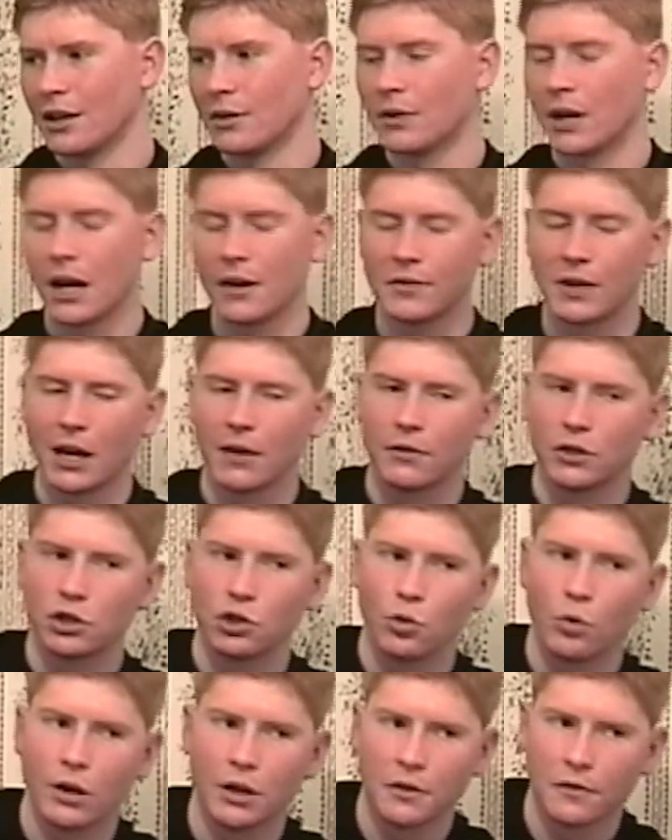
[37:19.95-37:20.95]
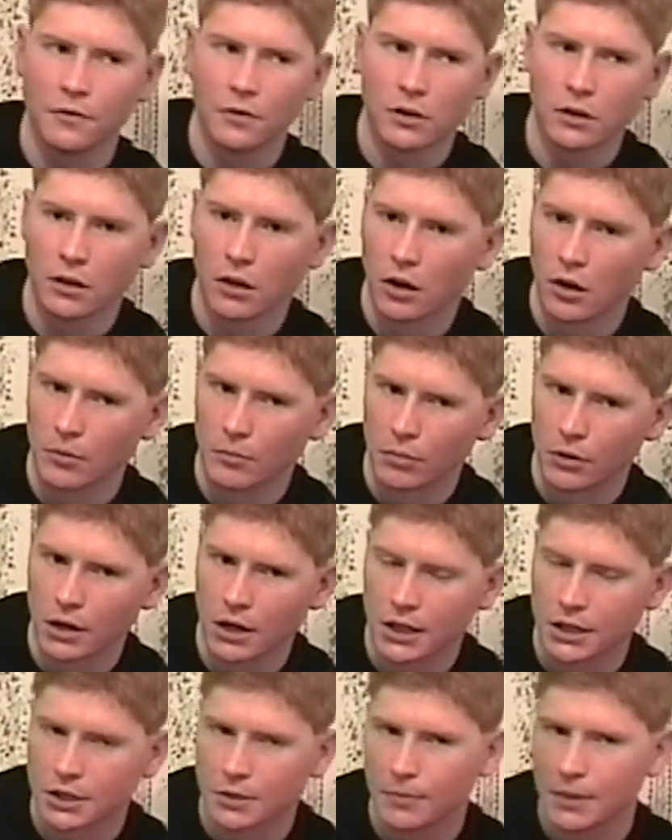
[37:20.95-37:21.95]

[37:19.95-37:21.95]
they would have to have a 20-foot long brush